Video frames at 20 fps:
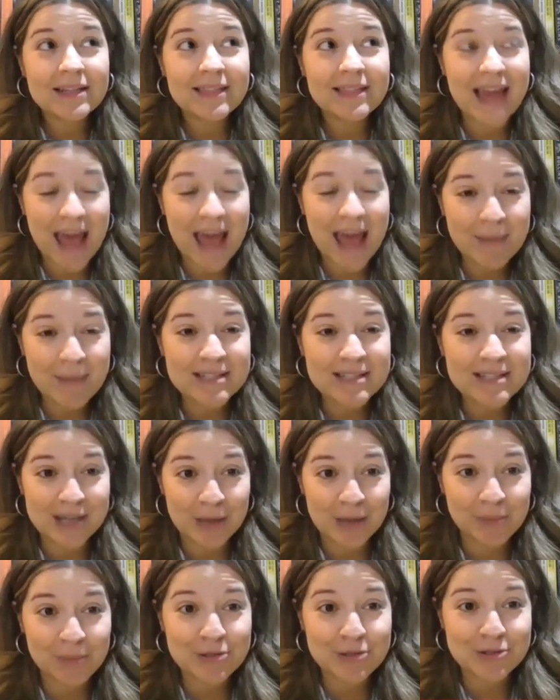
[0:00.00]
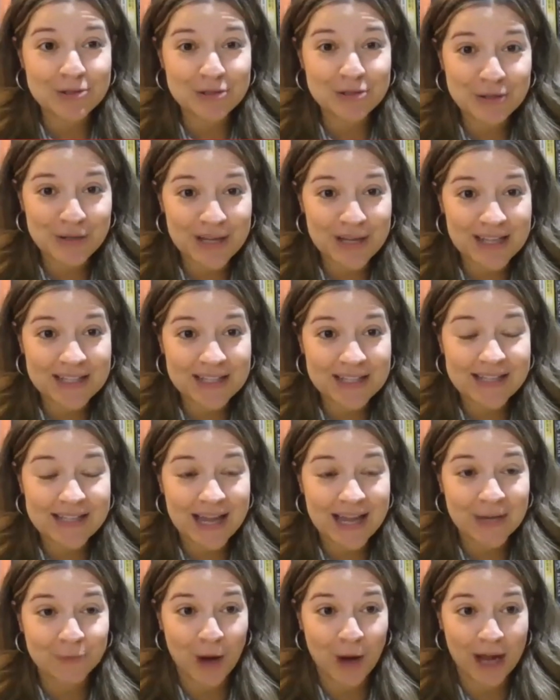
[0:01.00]
the MSW students
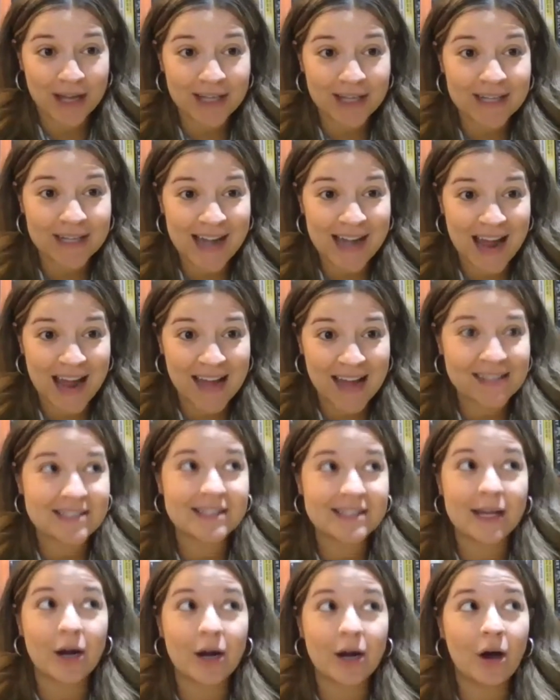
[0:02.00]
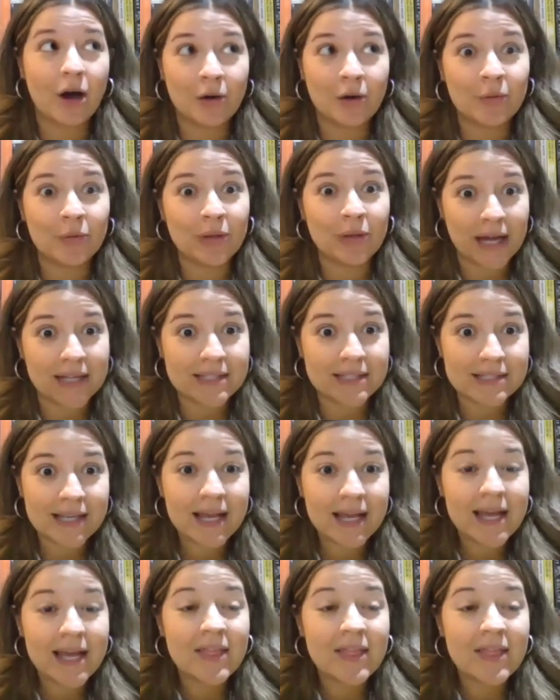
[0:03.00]
and recognized that, oh, yes,